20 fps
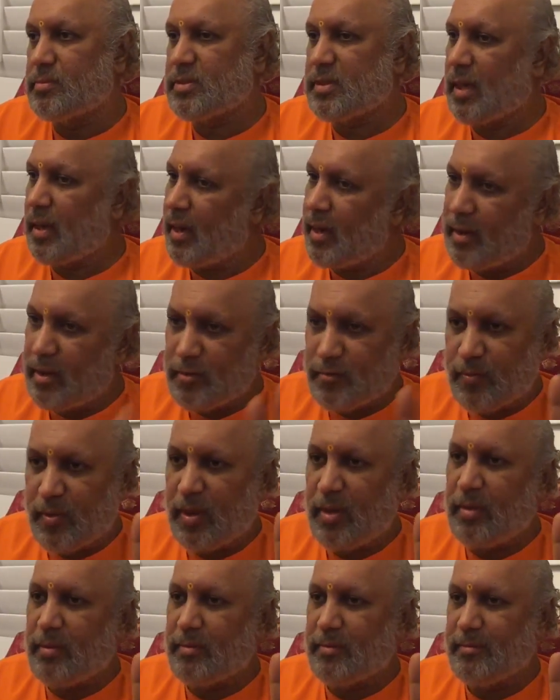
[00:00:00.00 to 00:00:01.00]
Sunlight is
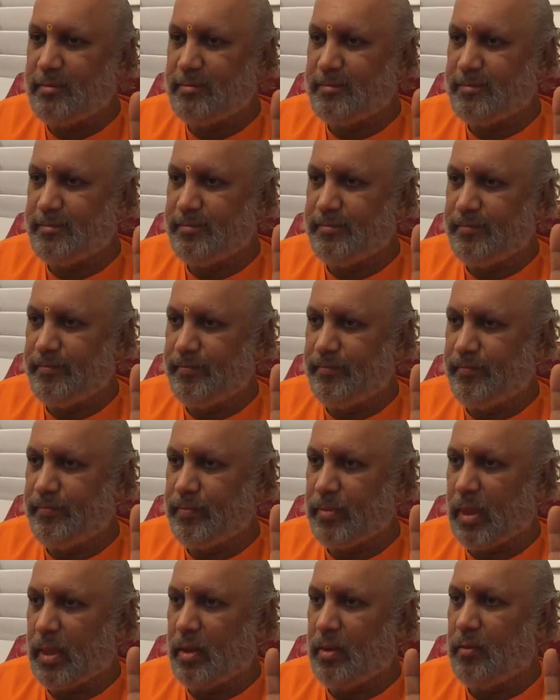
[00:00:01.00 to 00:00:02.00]
free.
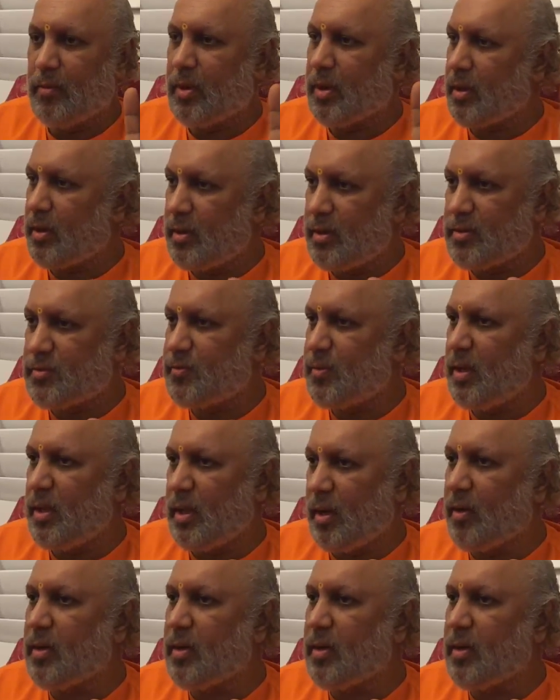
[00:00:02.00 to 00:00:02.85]
Water is free,